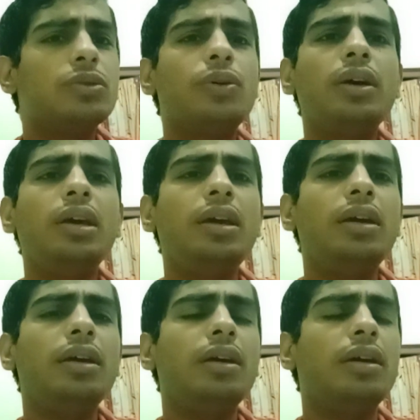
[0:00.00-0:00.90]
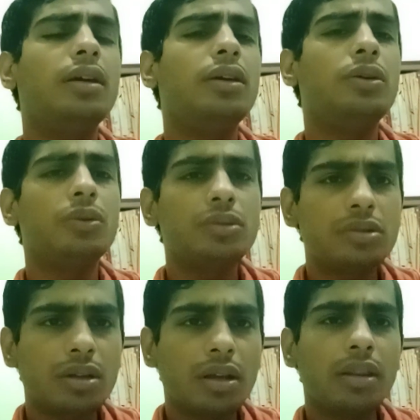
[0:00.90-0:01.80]
so he
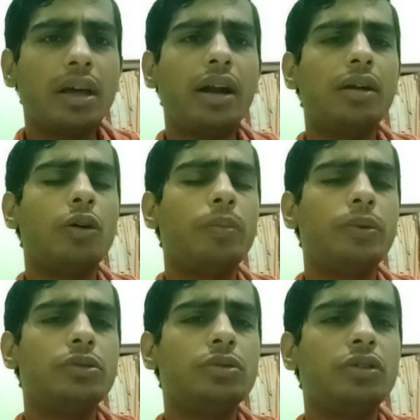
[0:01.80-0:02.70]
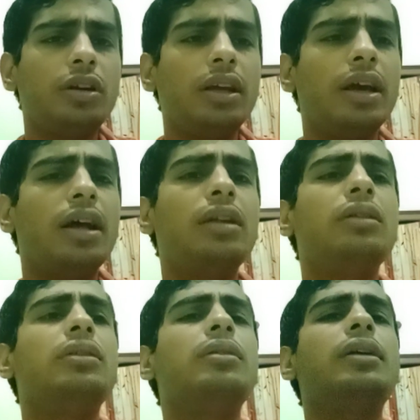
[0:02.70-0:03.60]
used that opportunity
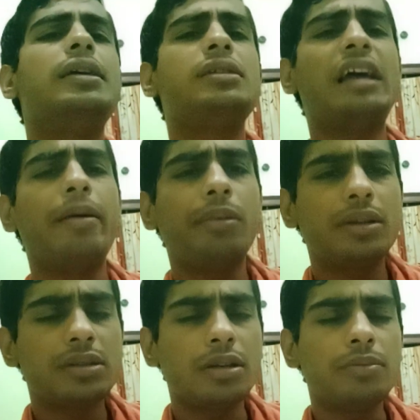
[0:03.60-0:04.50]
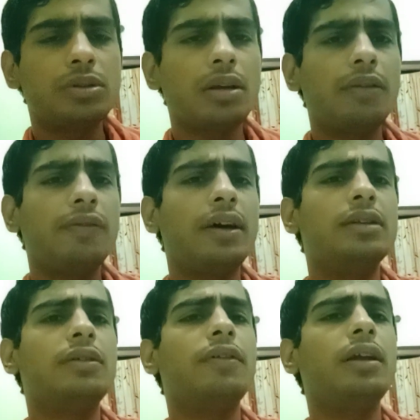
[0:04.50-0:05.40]
and established himself
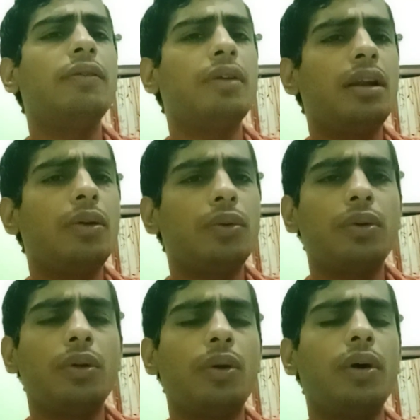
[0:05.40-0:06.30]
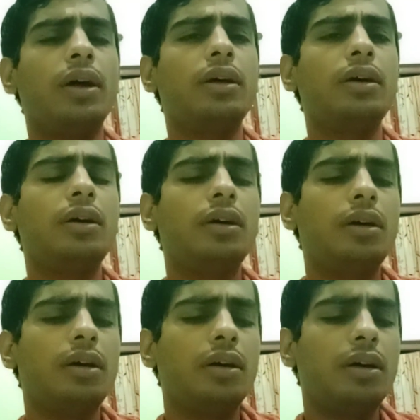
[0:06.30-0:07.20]
as a very well known lawyer.
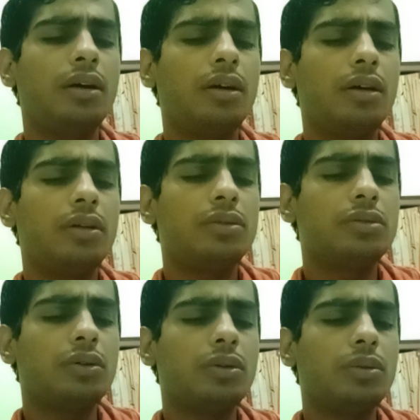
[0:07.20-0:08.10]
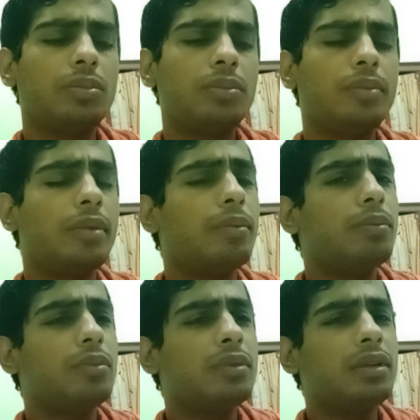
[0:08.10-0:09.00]
So
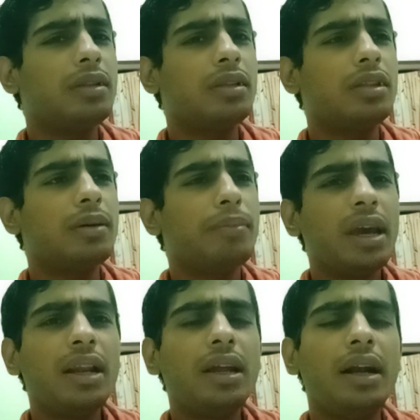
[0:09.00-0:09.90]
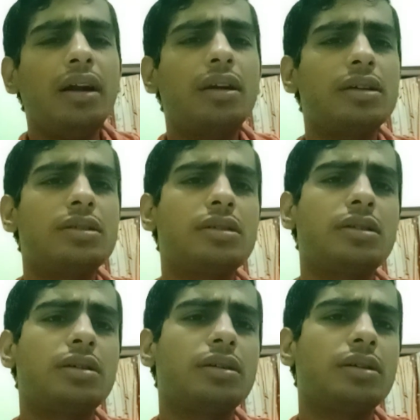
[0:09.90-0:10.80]
the main
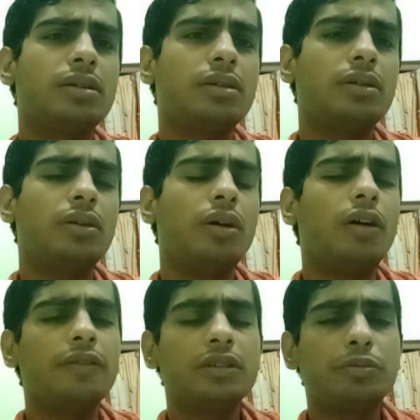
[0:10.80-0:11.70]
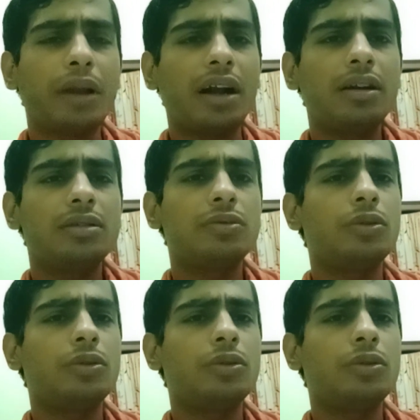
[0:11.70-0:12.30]
interest of his practice